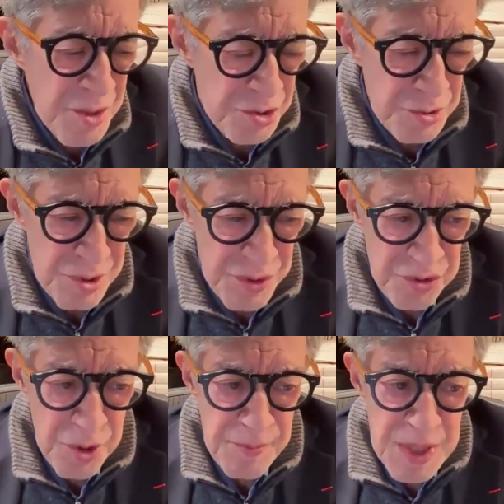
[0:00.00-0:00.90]
They're
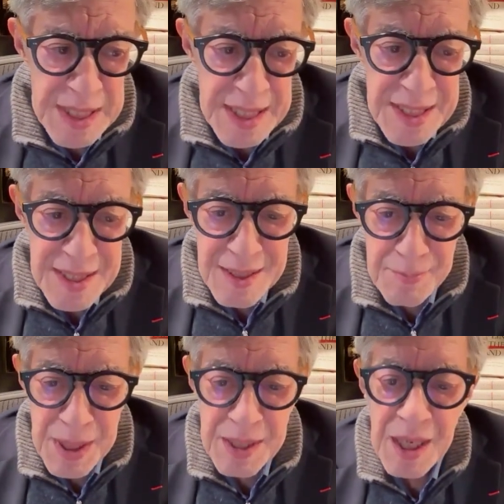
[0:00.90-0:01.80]
terrific. So,
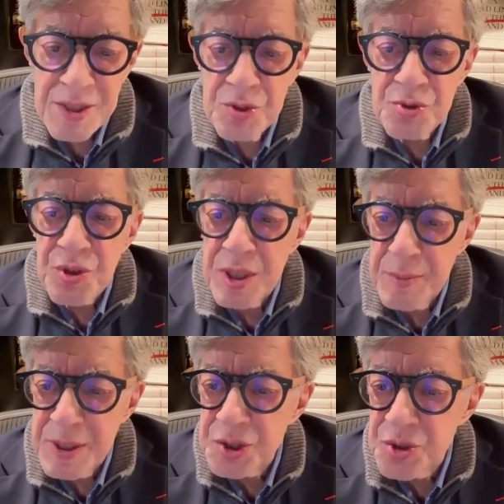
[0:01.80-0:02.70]
but I do try
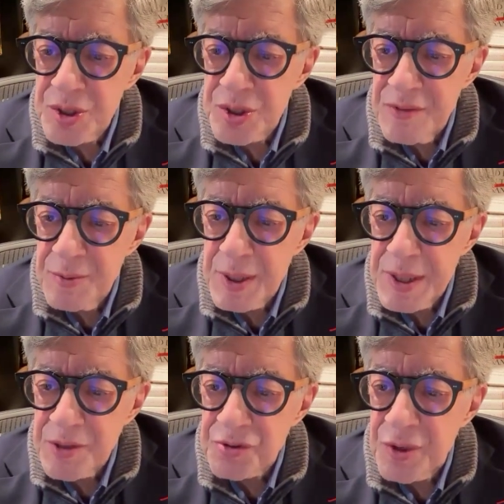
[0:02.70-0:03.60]
to make sure that
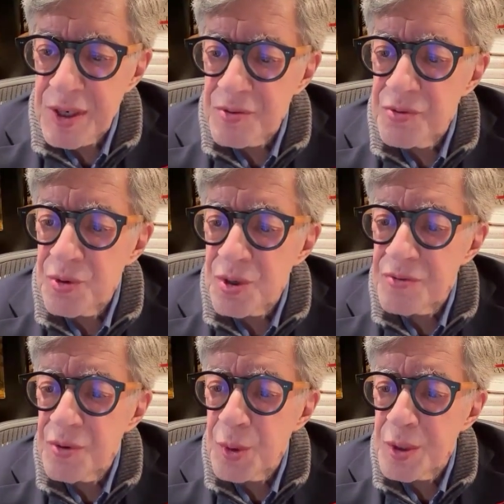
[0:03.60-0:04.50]
everybody gets credit
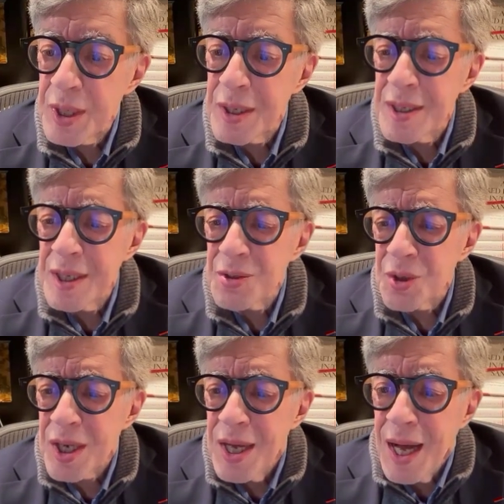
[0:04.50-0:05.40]
for what. And
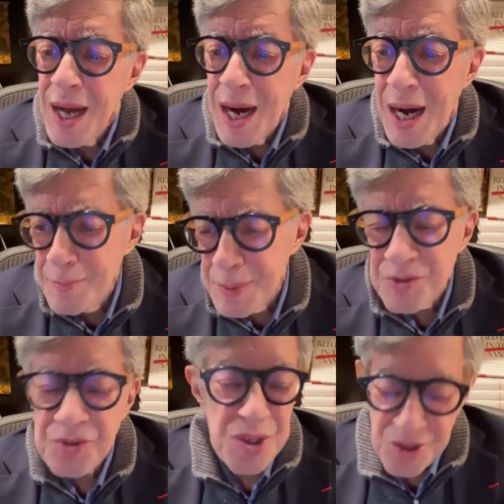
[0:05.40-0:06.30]
look, I'm
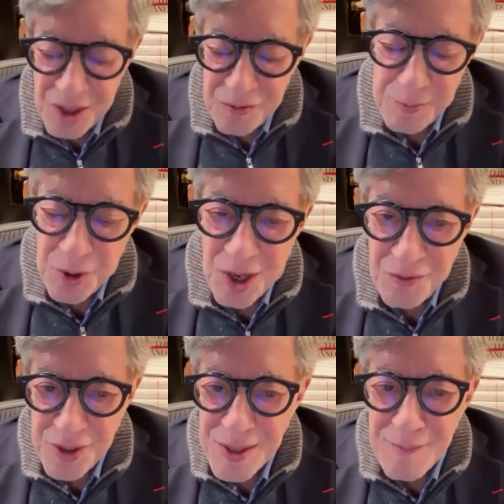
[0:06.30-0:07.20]
basically a
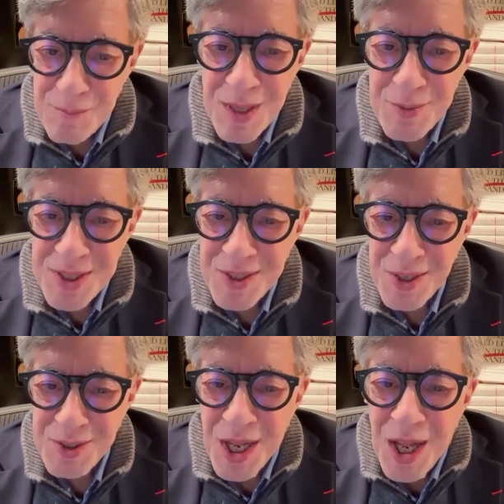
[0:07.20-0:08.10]
not-for-profit. I
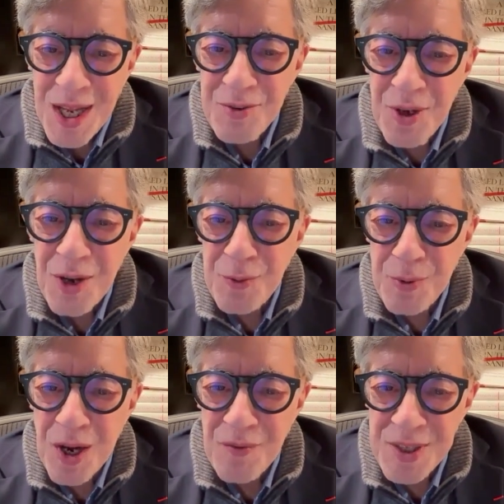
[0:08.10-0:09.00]
mean,
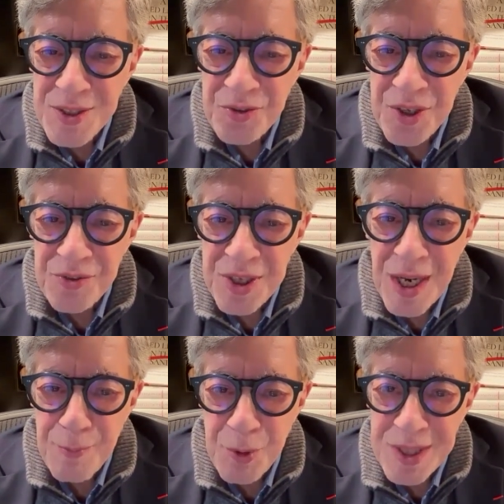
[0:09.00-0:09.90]
not-for-profit in the sense
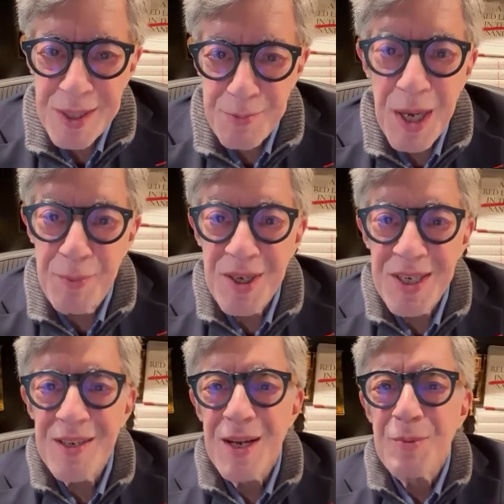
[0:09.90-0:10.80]
that I'm putting in my
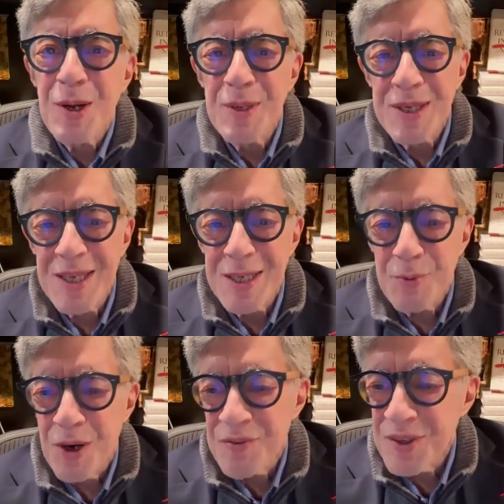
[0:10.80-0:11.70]
money and I'm not making any
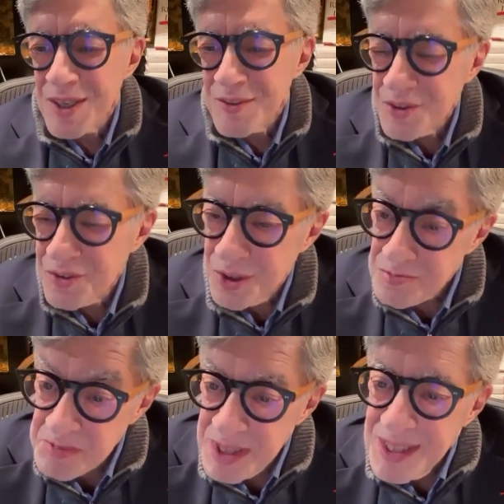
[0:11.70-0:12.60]
profit out of it.
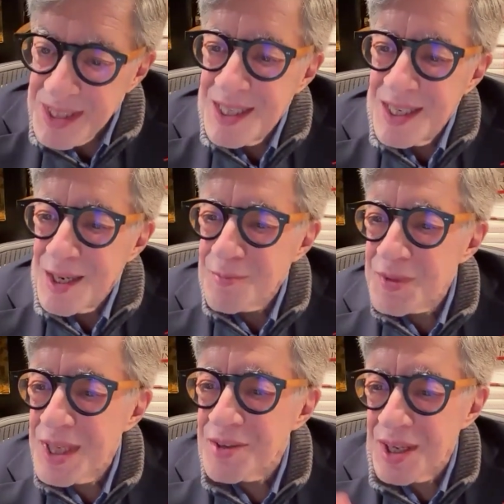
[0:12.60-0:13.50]
So
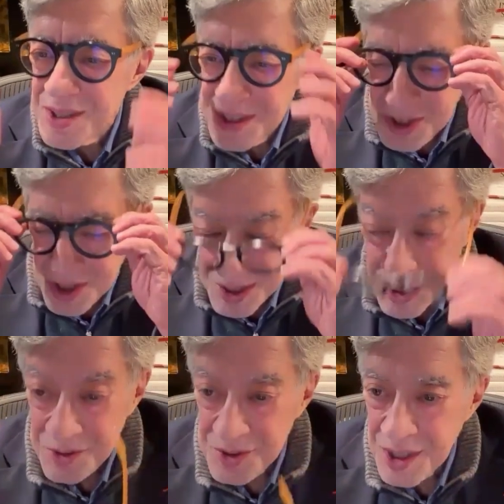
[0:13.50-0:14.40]
that I think, John,
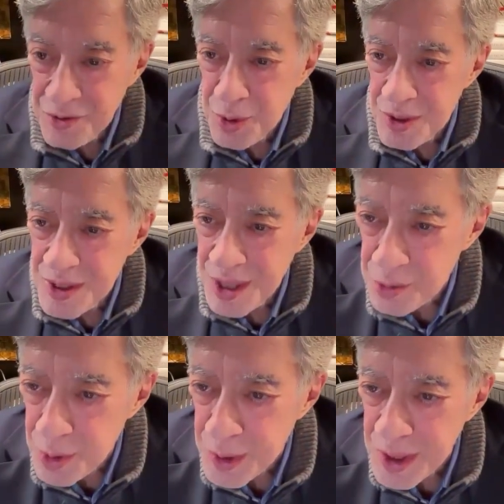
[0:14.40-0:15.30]
that's where
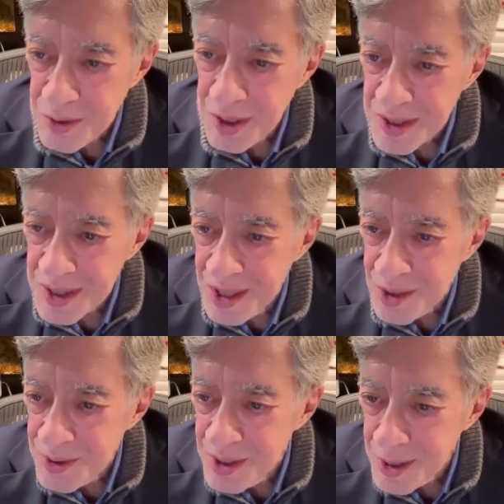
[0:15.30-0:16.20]
we are right
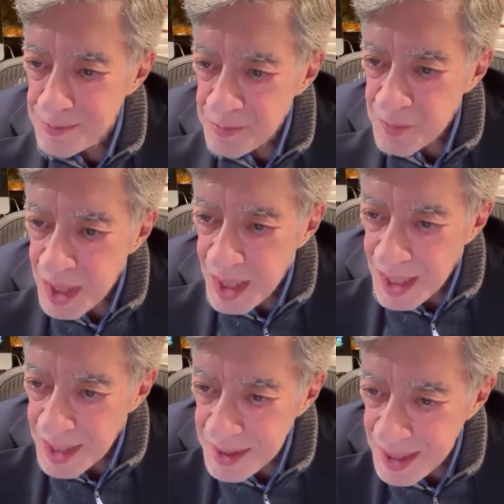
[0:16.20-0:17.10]
now.
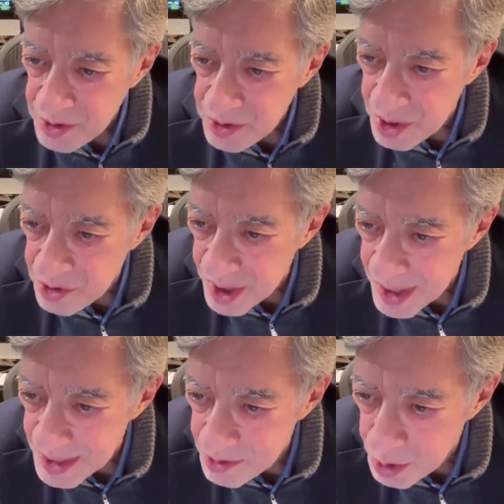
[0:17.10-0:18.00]
Next is
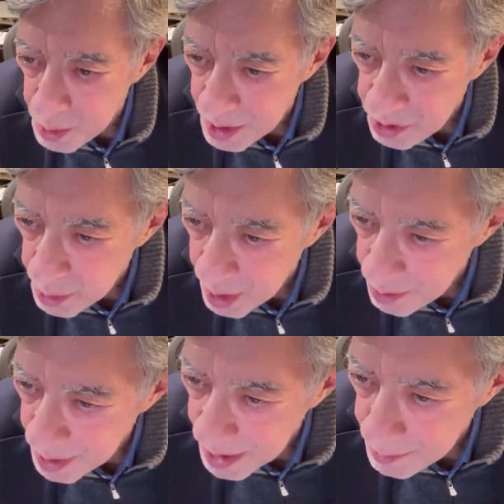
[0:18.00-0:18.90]
Eddie Ruiz. To
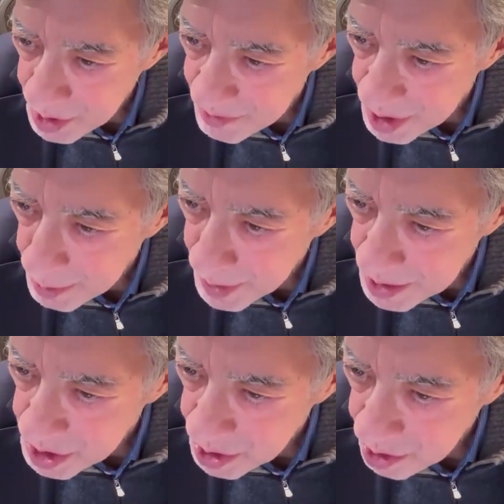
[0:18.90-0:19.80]
everybody, I believe
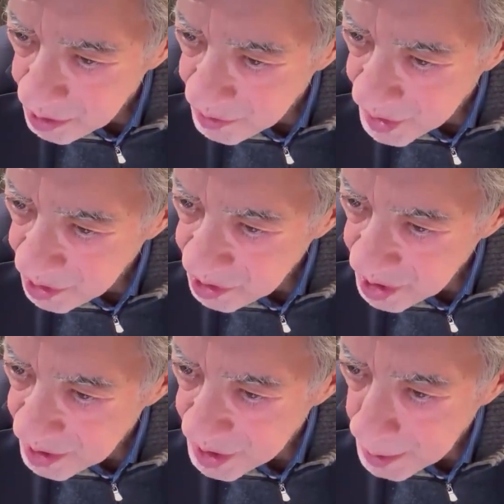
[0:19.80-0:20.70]
independent journalism faces
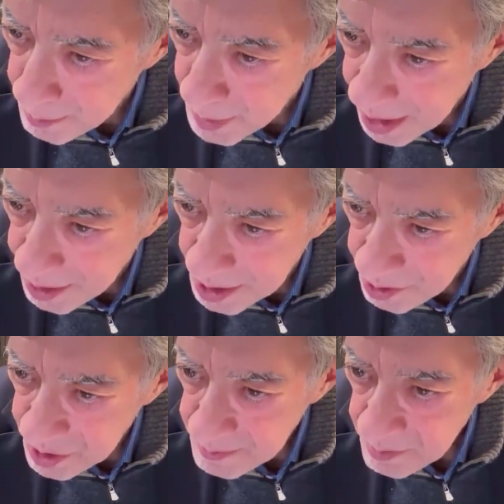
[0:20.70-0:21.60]
significant
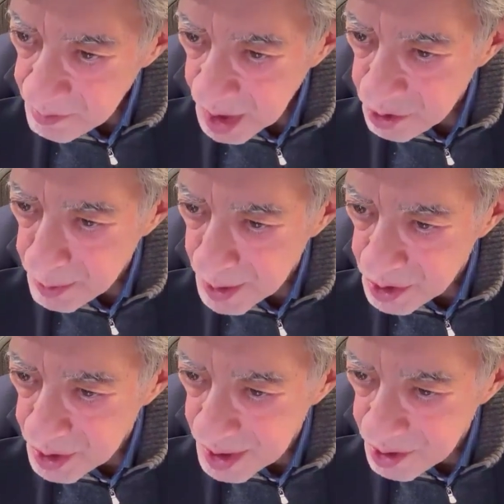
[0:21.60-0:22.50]
barriers,
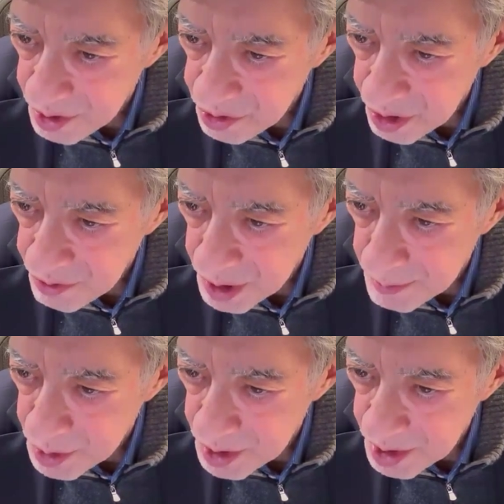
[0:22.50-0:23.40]
especially in underserved
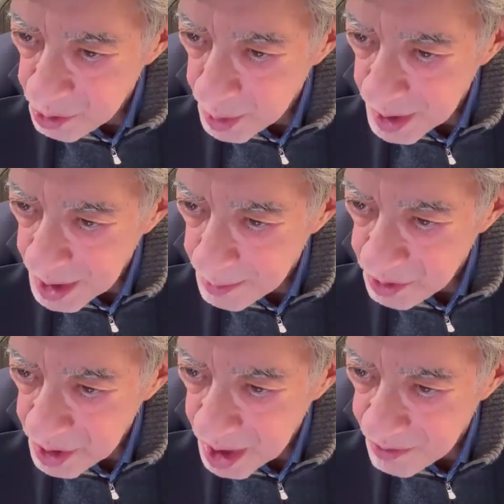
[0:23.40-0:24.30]
communities when it
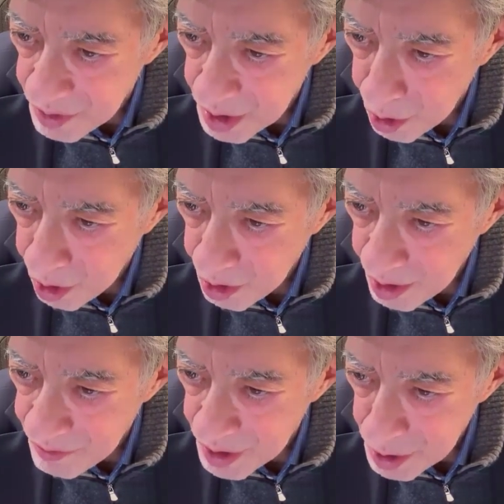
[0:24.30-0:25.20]
comes to covering
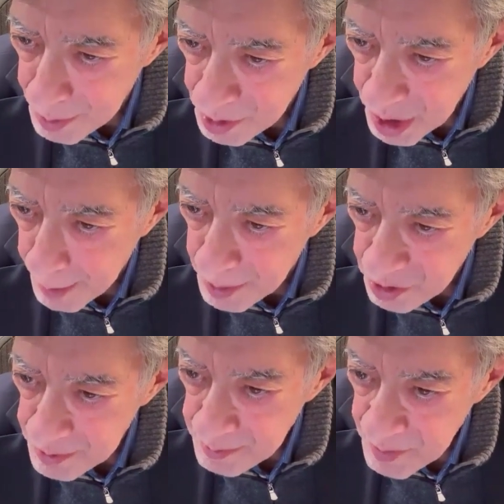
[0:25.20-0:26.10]
all available
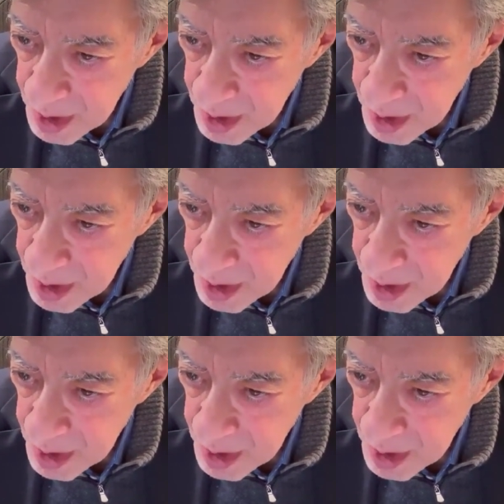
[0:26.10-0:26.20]
topics,